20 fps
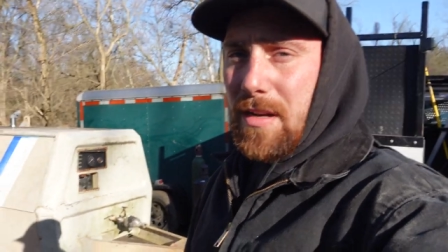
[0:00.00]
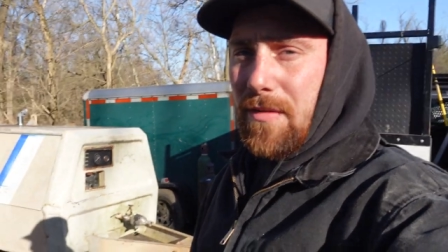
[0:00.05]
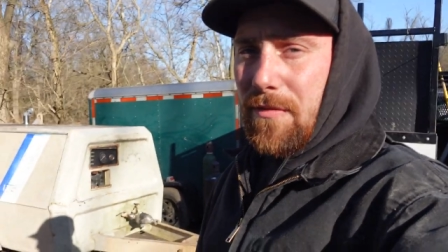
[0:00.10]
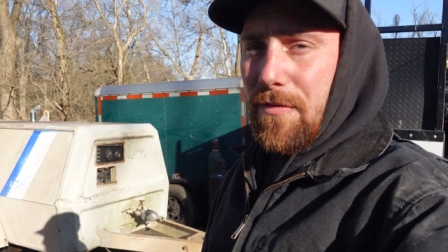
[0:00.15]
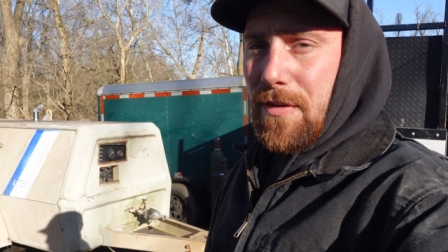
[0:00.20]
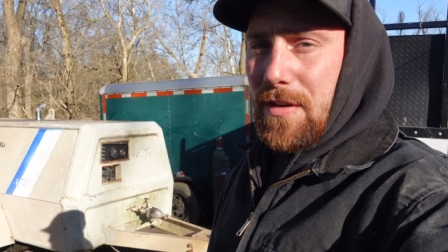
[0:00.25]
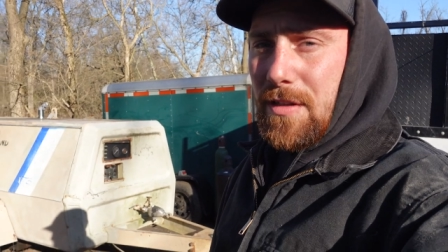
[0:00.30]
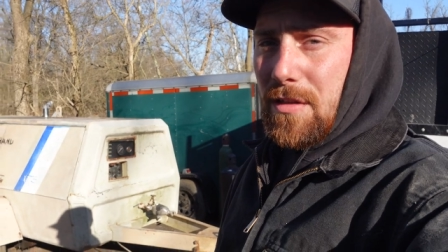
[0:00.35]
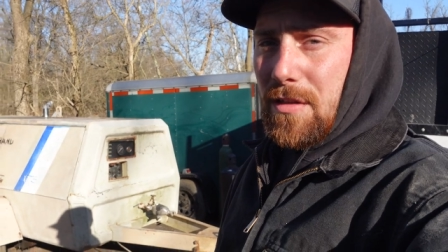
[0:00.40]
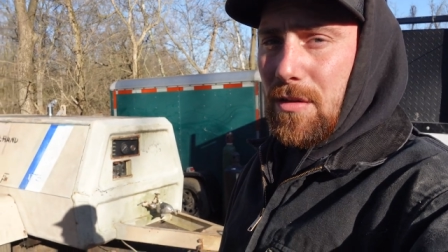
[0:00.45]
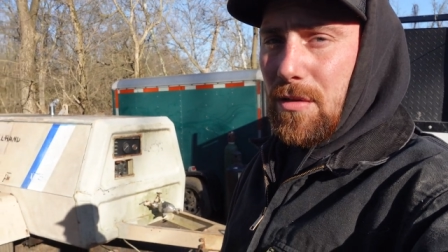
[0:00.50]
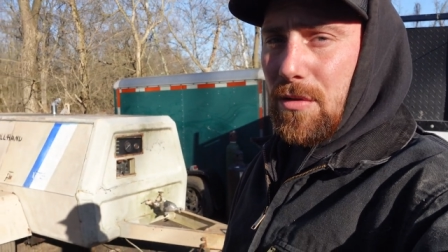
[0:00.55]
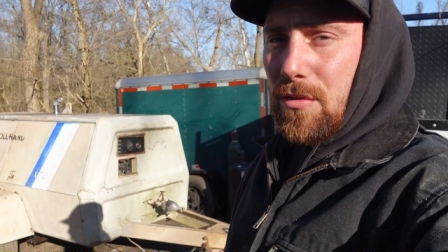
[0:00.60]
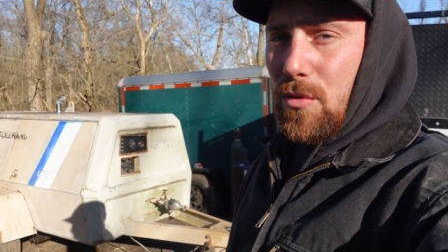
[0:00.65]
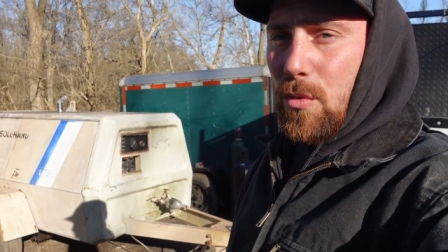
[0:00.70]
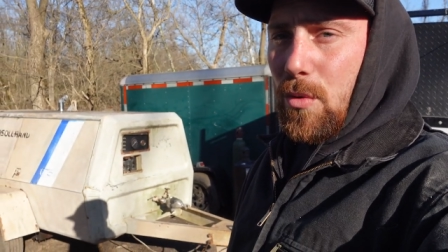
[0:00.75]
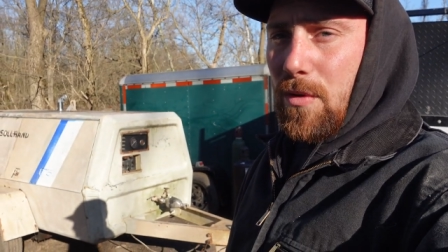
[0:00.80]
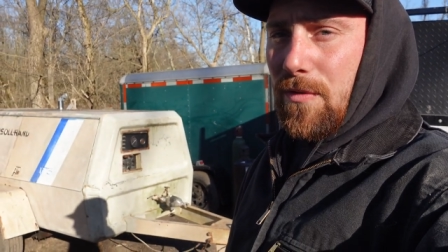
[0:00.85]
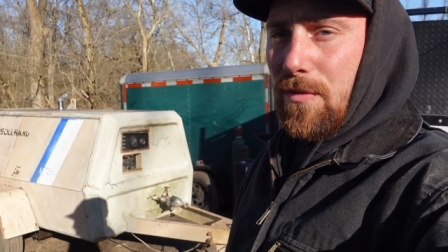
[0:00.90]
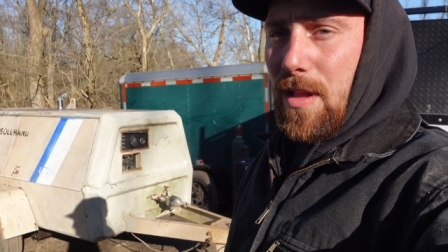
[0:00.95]
and fixed the little
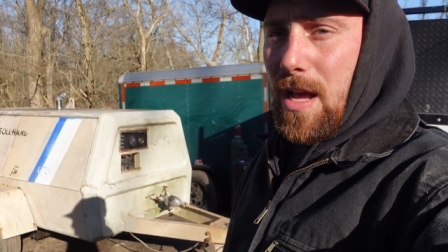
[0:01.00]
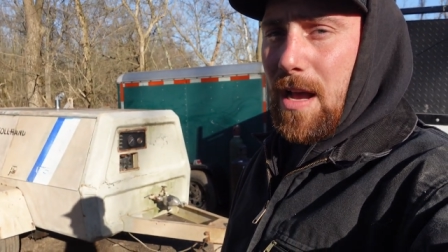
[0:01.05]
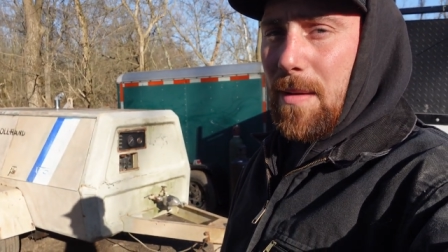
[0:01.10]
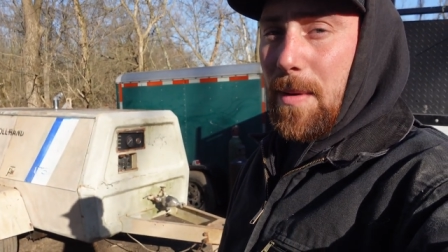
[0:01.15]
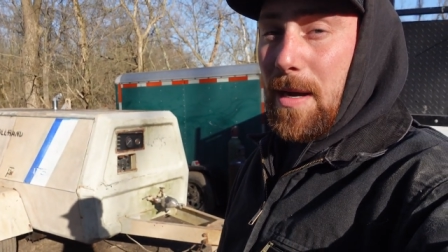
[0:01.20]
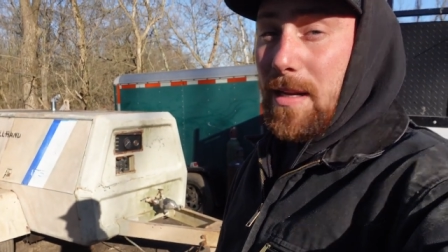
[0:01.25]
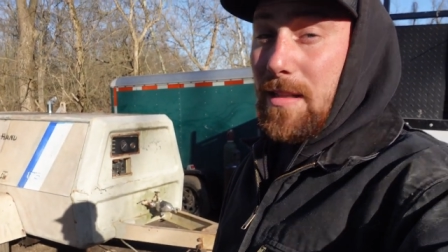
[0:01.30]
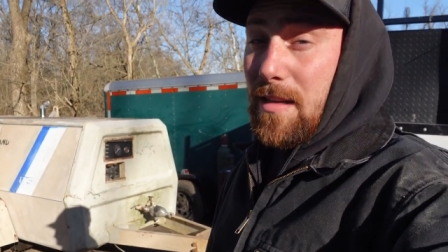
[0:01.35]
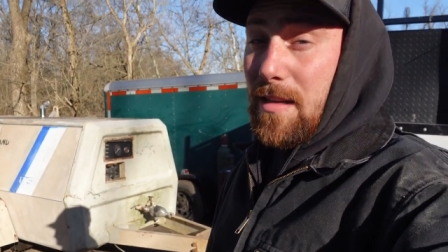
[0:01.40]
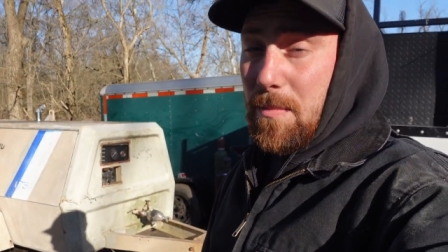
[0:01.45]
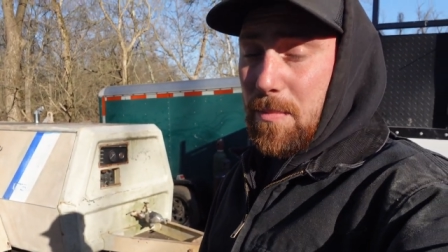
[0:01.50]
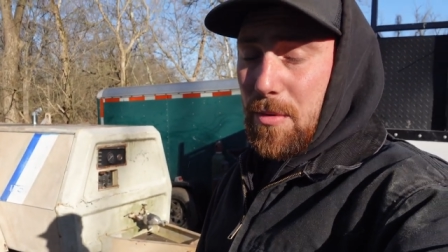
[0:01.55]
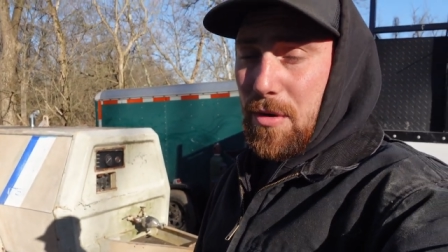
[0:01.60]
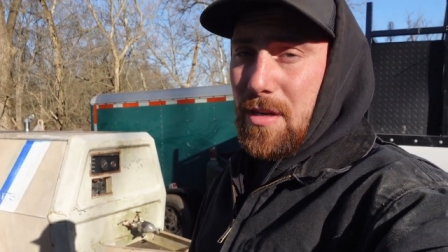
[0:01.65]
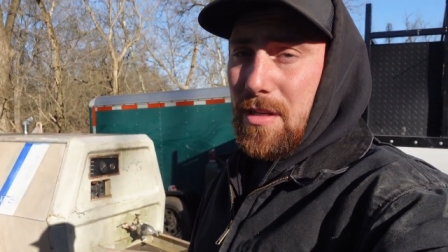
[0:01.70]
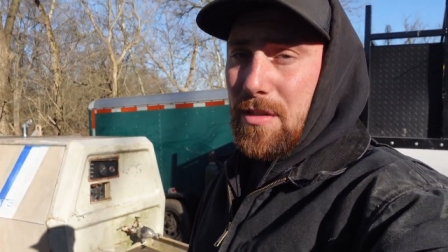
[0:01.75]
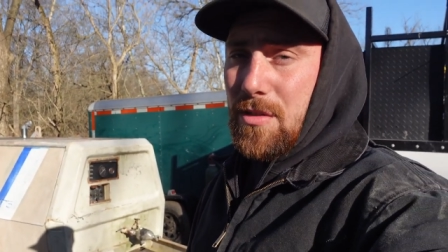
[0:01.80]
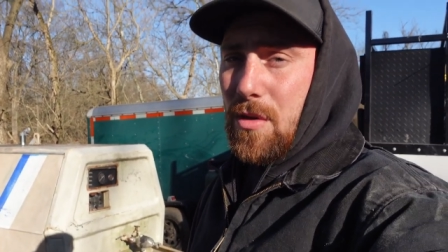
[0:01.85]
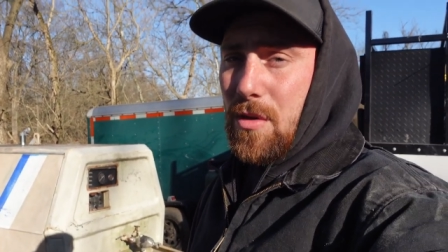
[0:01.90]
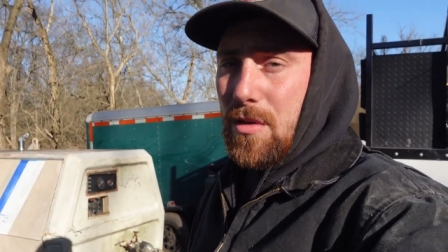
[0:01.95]
door flap. I did put
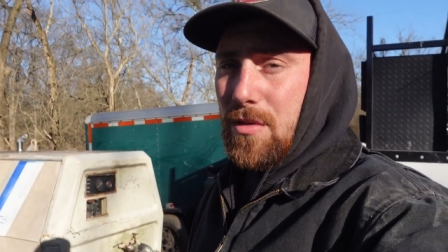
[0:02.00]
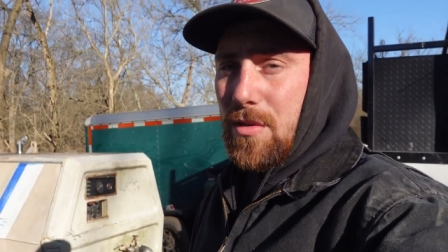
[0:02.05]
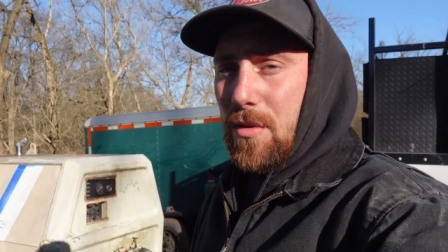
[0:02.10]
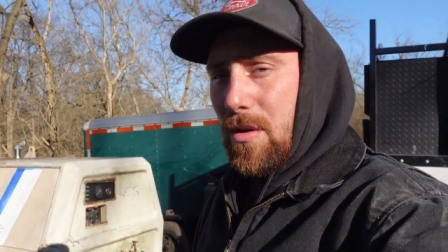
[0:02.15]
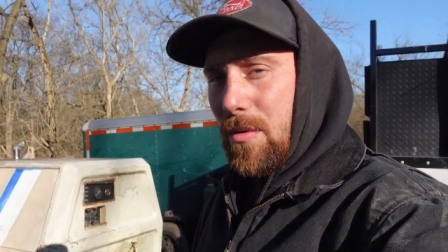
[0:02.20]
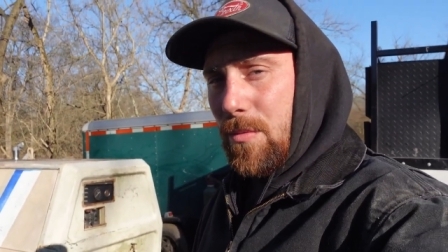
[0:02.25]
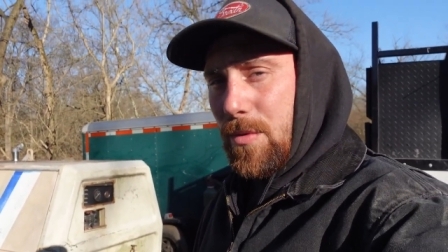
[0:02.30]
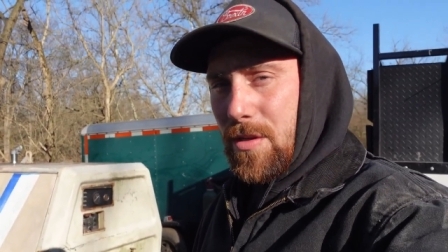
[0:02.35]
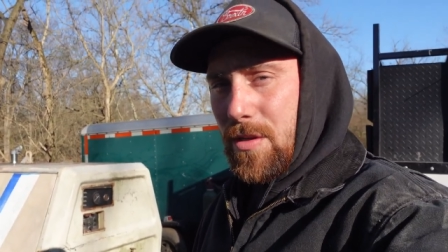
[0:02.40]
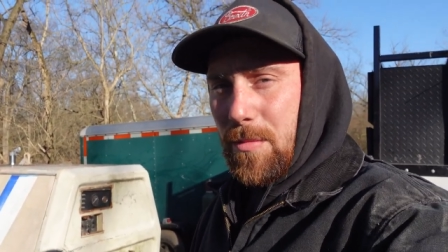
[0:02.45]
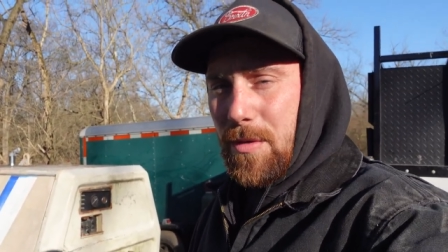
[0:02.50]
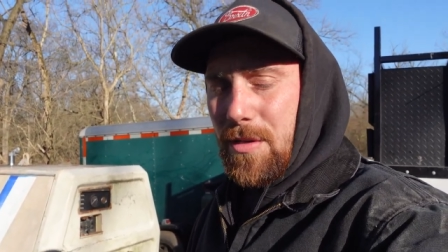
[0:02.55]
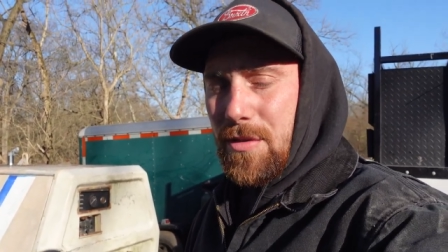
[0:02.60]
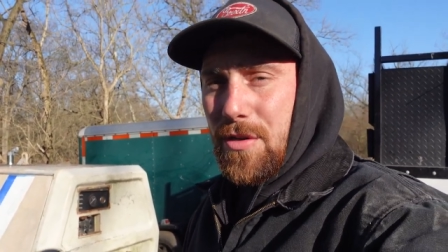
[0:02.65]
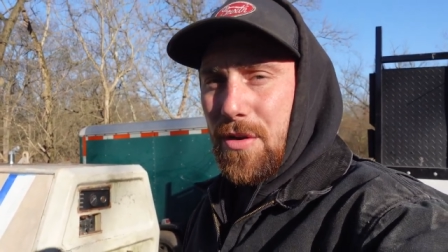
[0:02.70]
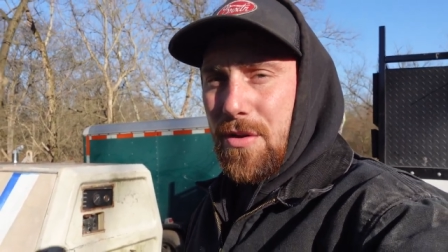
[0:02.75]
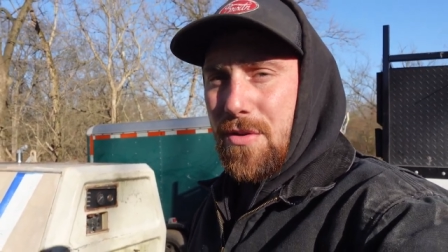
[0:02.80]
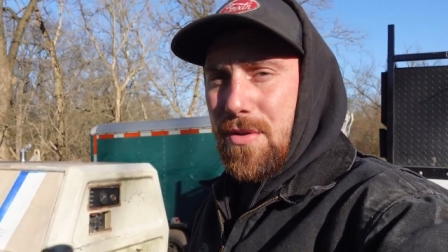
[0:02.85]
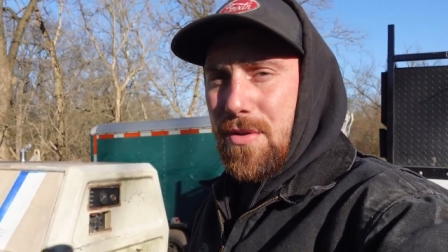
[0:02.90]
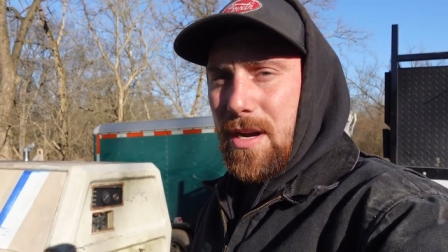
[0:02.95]
an exhaust on it, which I'm going to
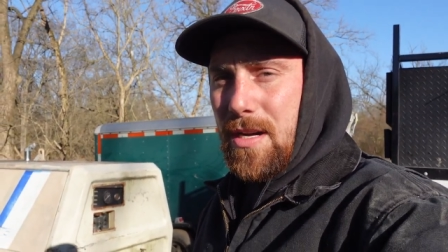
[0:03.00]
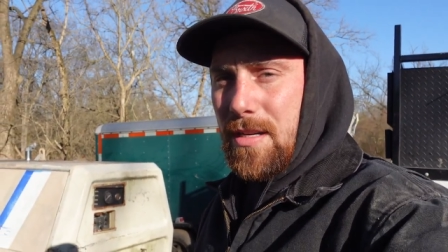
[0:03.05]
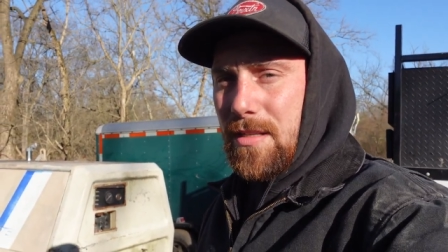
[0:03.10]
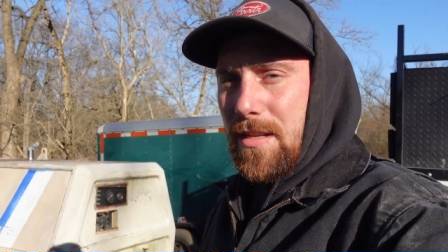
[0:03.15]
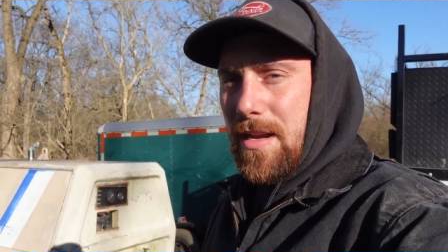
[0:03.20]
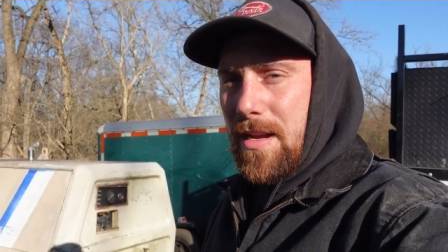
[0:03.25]
show you guys